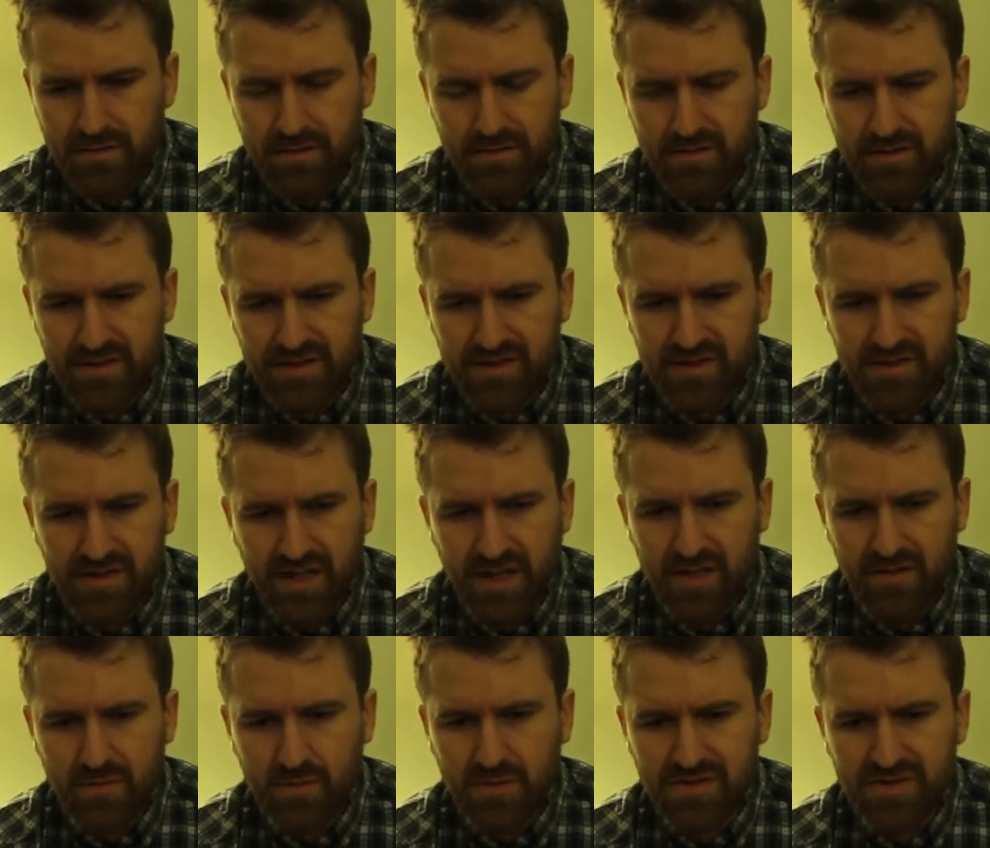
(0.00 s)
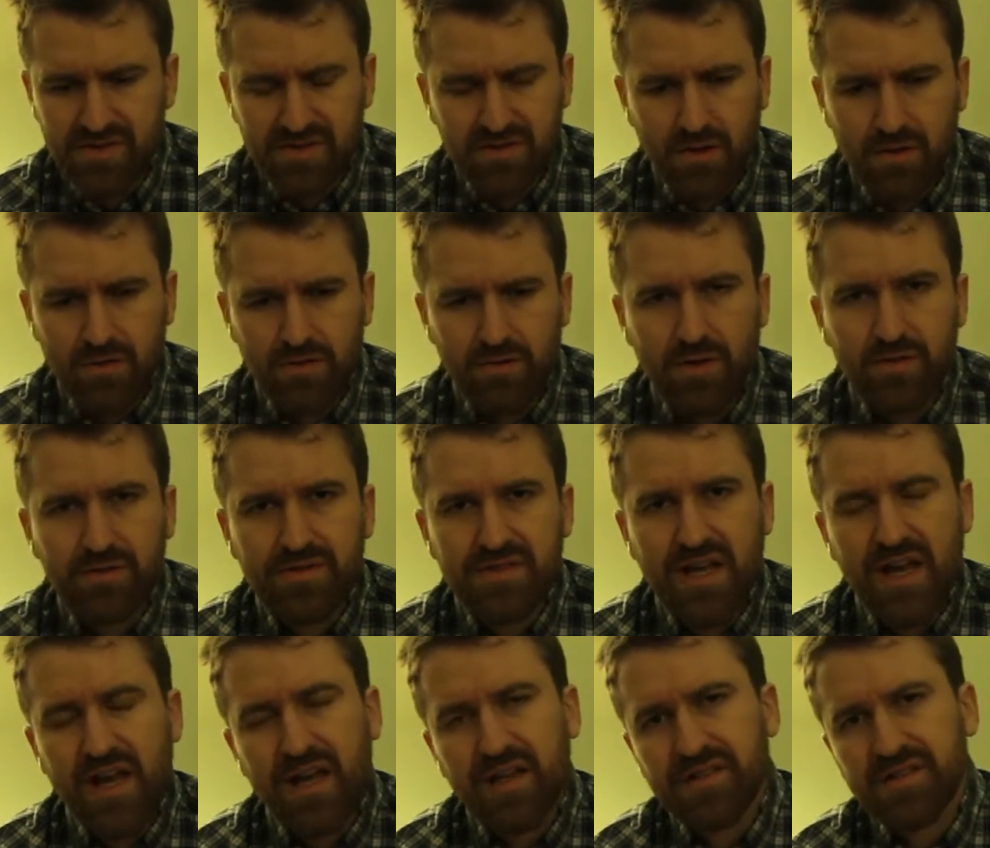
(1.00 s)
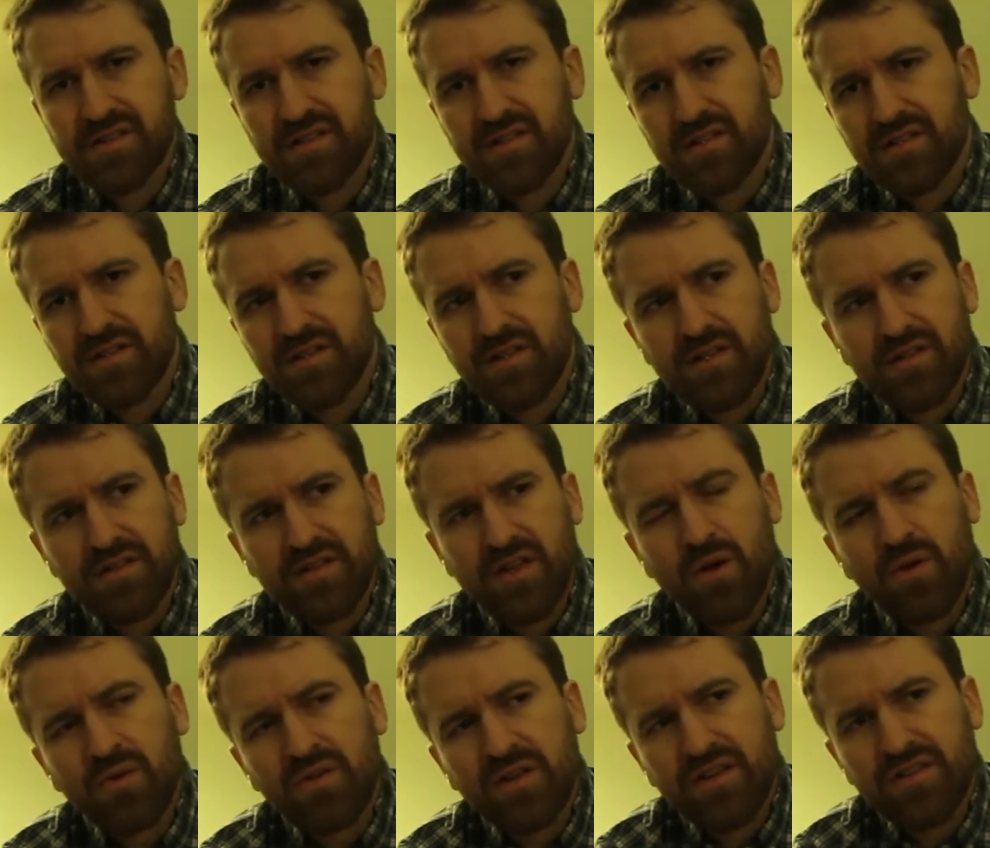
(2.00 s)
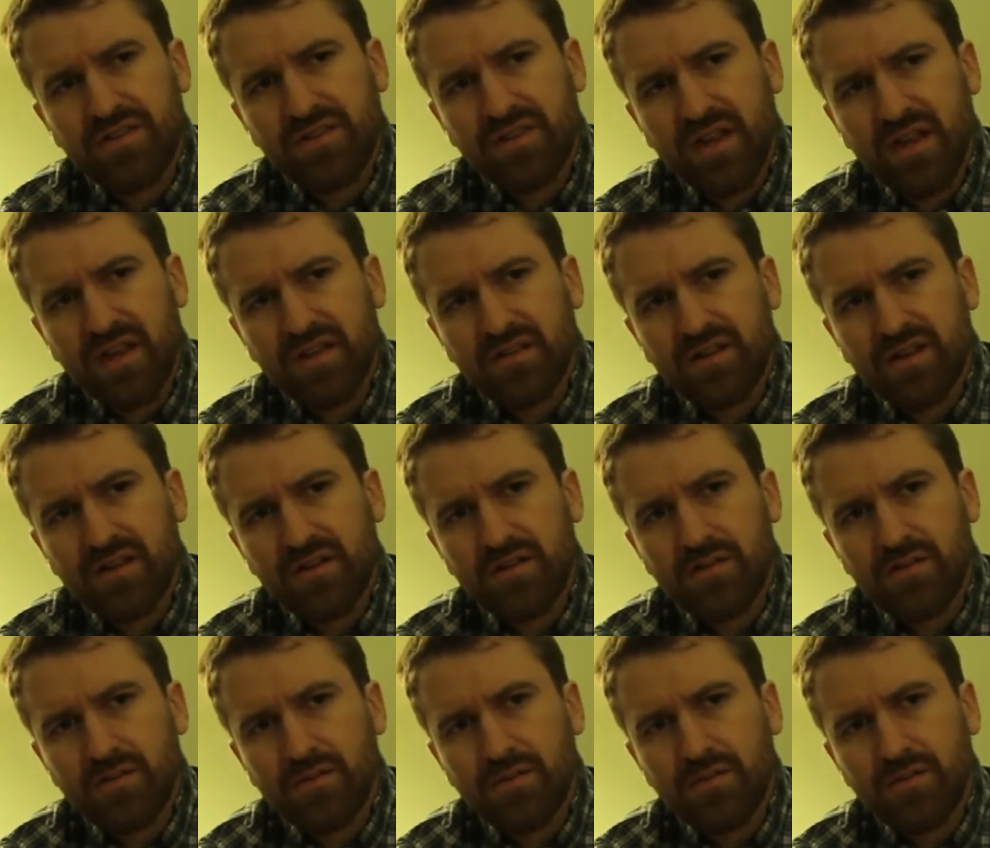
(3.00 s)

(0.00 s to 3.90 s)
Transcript: The sight was so grotesque, the only thing that